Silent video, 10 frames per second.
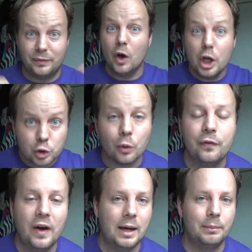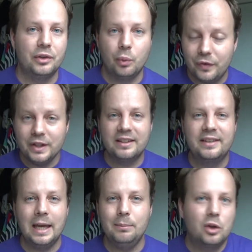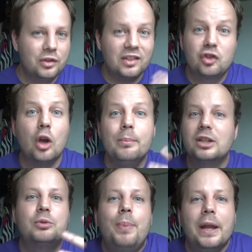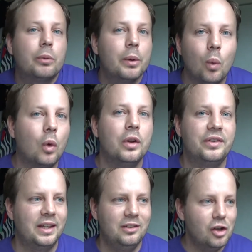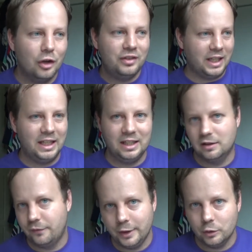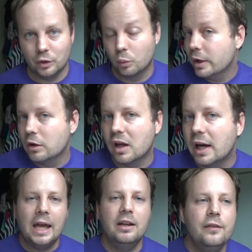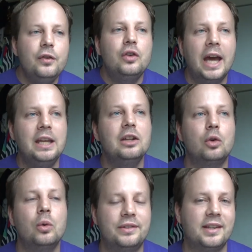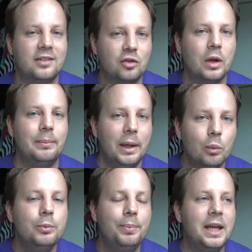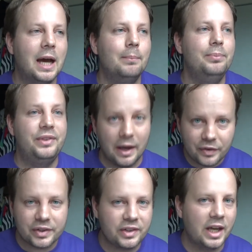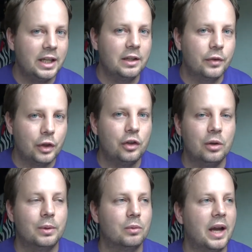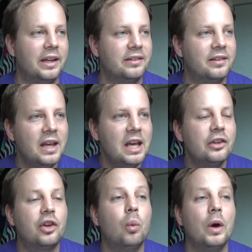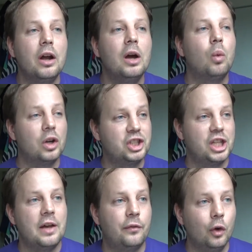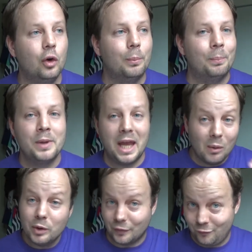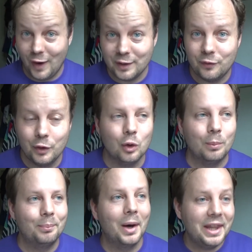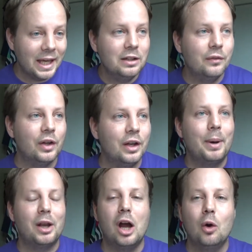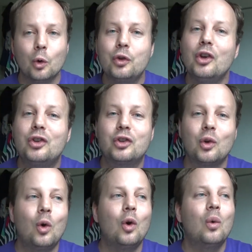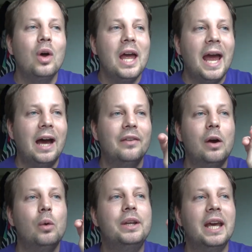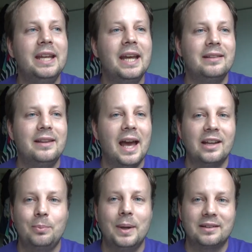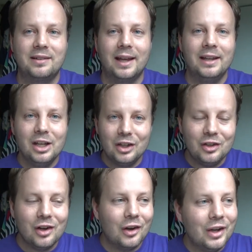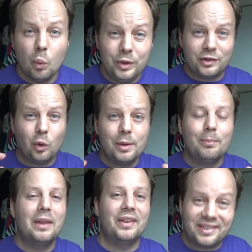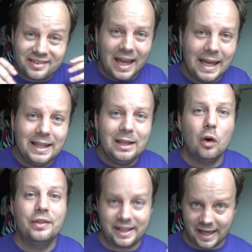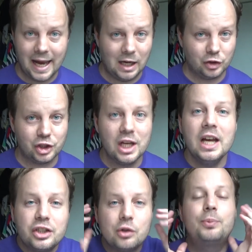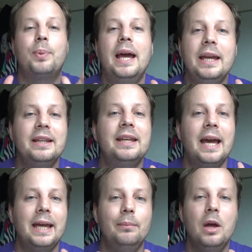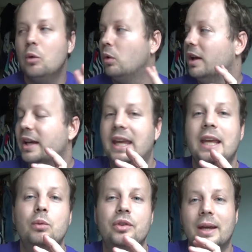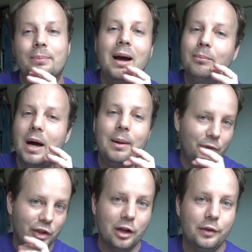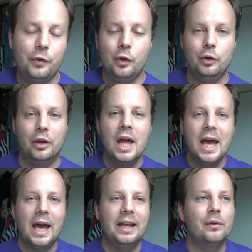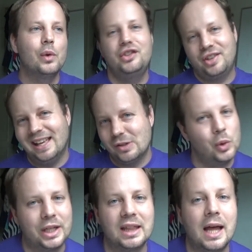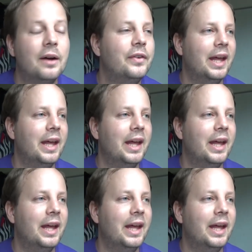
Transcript: virtual farmers within this game because there's so much better rewards than, you know, digging in the field in the real life. And if you take it to its extreme, it would become devastating for the human race. So when I watched that film, it was a fun film by the end of it, but I also saw how they were getting at the aspects that, you know, we saw the mother standing on the couch. She was playing the game while her kid was like, Mom, Mum, you know, the food. And everyone just had a quick laugh at